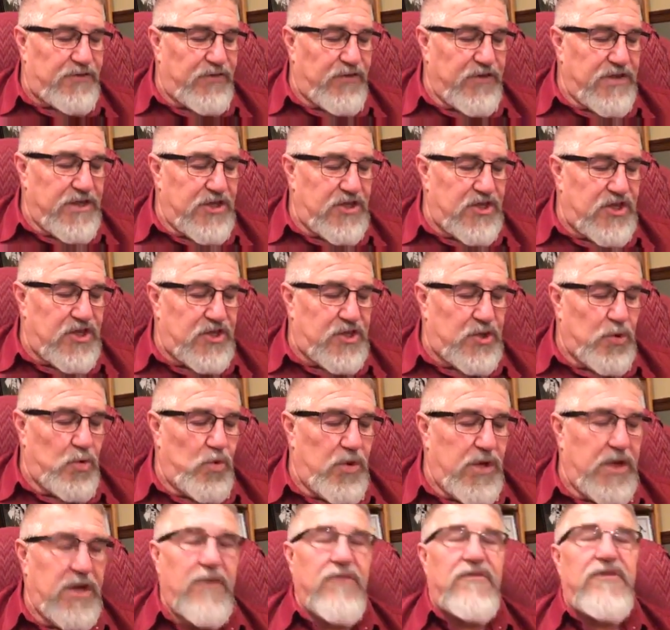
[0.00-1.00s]
for this is the
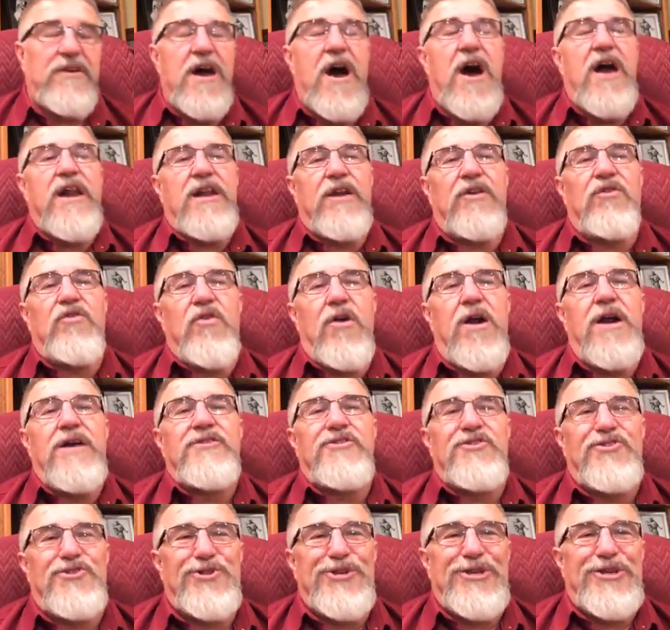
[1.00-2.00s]
will of God in
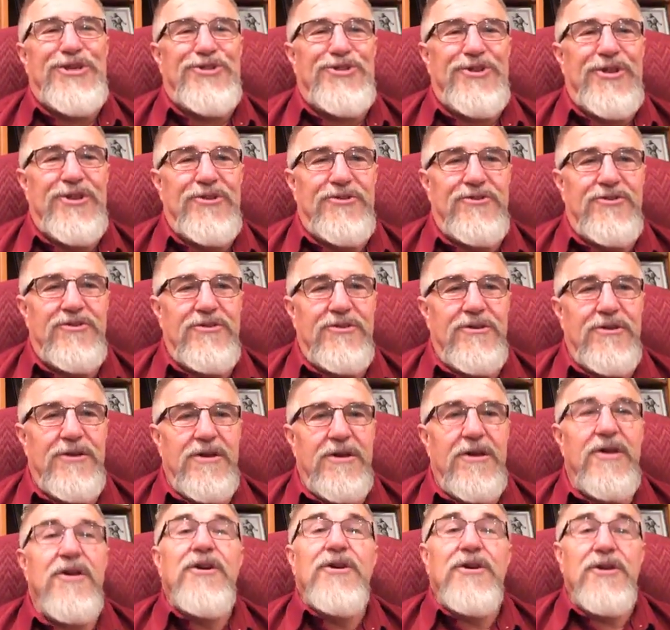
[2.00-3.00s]
Christ Jesus
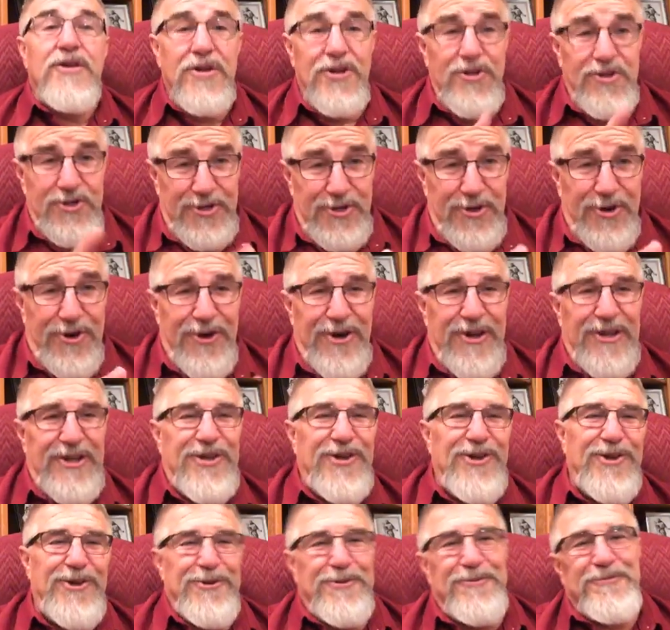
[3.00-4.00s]
concerning
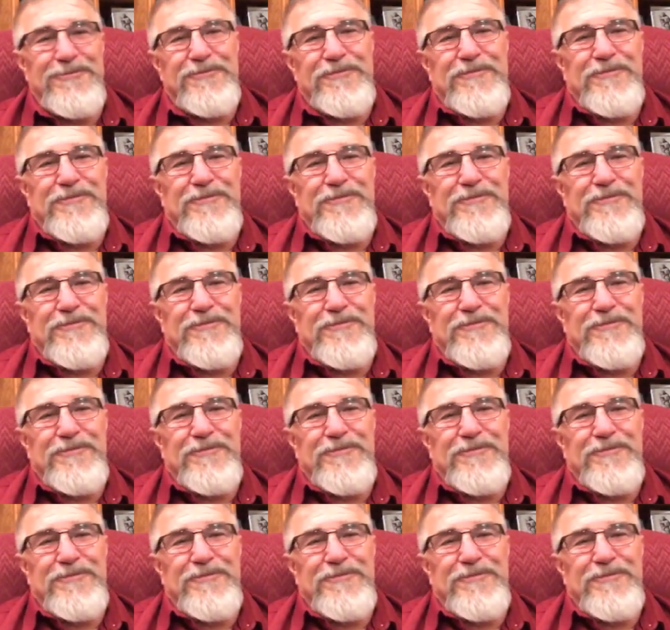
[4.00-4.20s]
you.